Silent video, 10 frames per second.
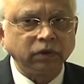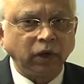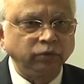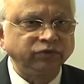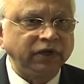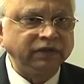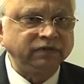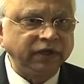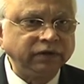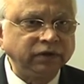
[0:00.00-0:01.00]
counseling
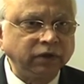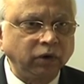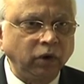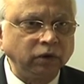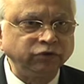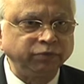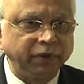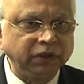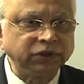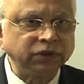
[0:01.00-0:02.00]
center called
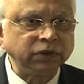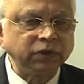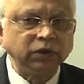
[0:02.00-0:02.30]
SPARSH,